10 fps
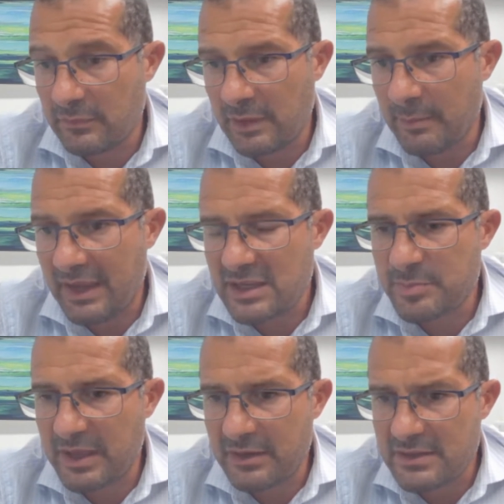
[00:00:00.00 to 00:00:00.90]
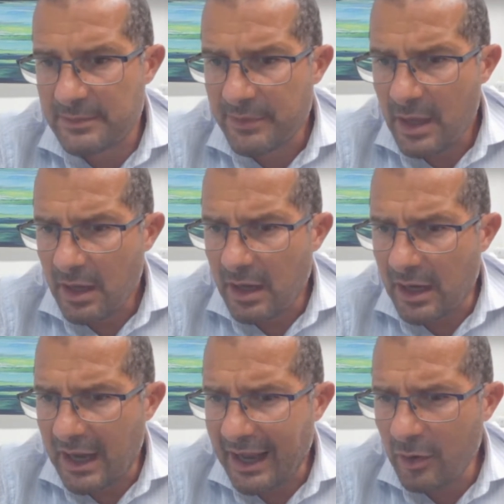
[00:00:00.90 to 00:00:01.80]
experience.
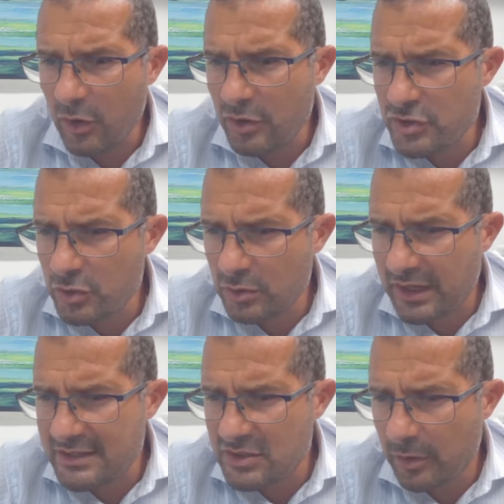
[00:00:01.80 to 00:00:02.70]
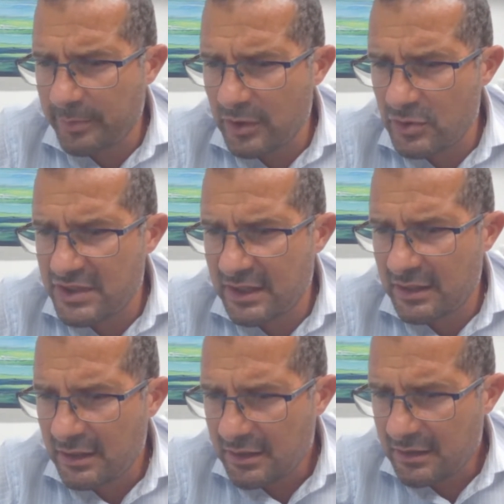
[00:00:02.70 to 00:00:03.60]
How long should I stop
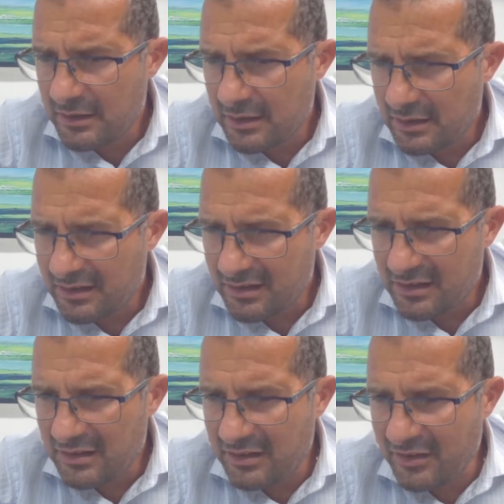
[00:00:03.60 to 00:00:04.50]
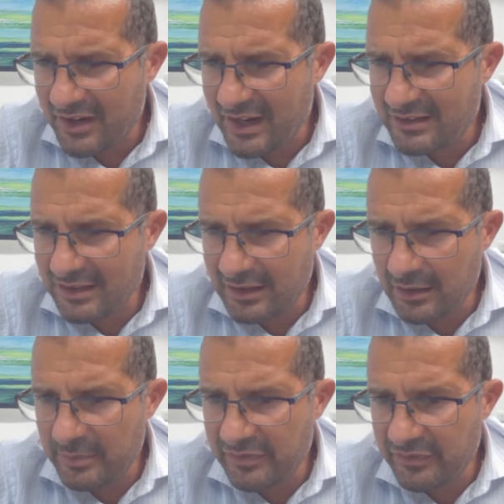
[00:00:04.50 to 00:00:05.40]
using
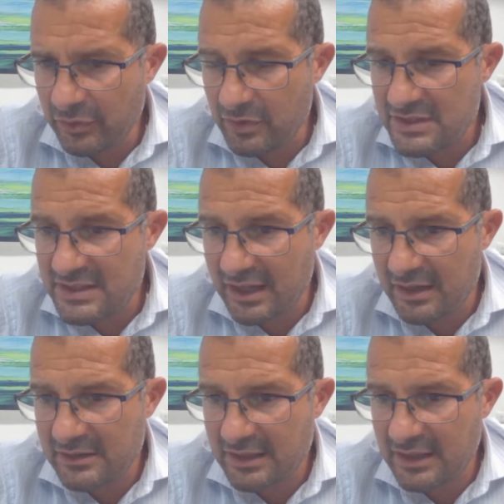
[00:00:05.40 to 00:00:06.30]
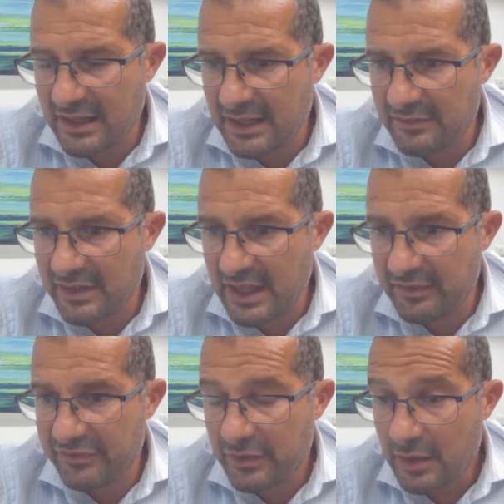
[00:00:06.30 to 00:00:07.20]
retinal before starting
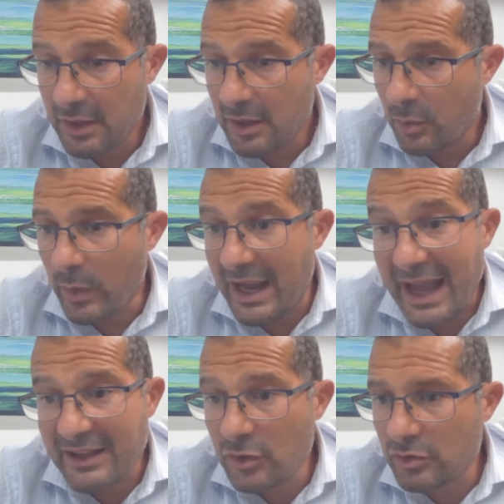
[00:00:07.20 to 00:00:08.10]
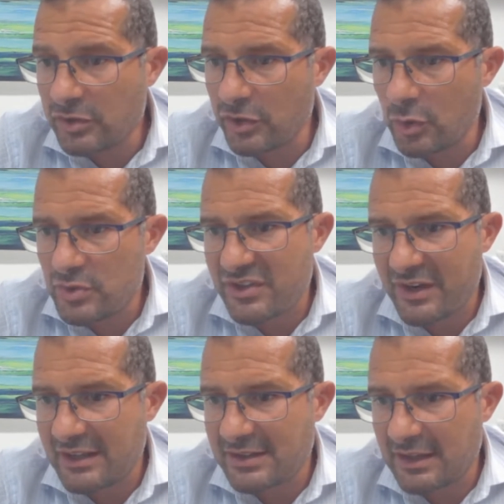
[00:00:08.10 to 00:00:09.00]
IVF? Well, I don't use
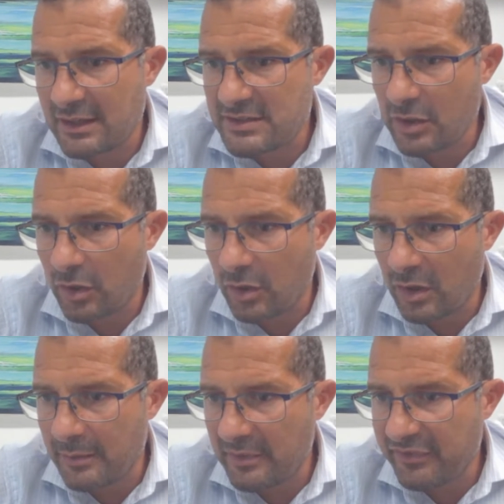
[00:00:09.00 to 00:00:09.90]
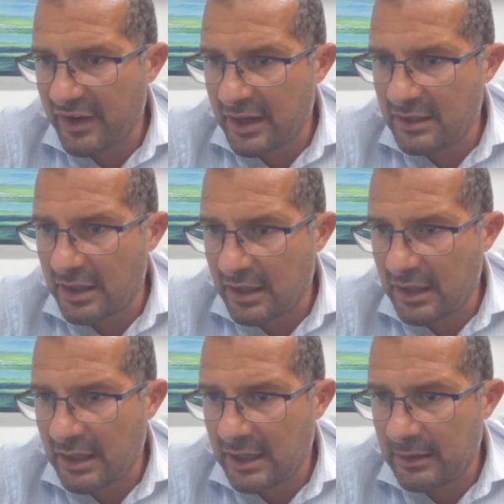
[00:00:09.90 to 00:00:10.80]
retinal, so I'm afraid
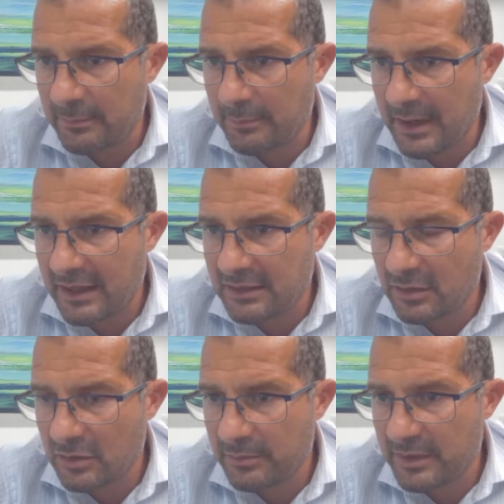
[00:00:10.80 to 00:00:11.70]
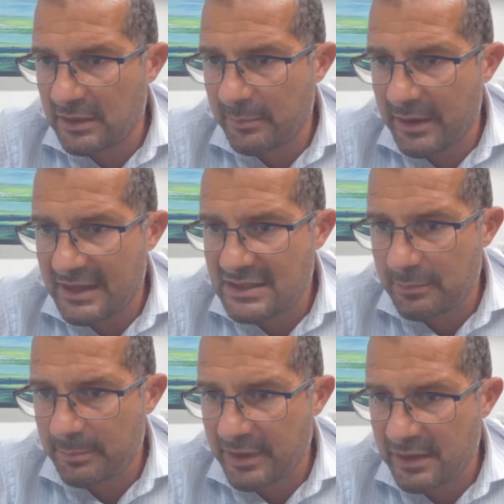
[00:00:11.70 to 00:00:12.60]
I might not be the best
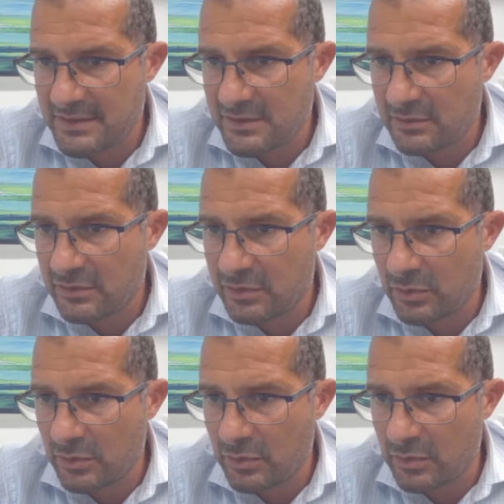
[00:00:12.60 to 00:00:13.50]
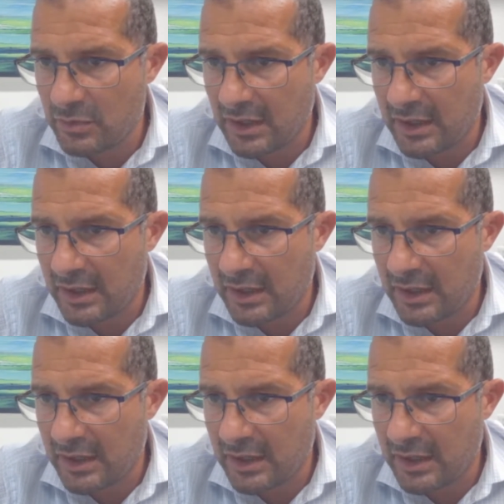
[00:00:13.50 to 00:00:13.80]
person to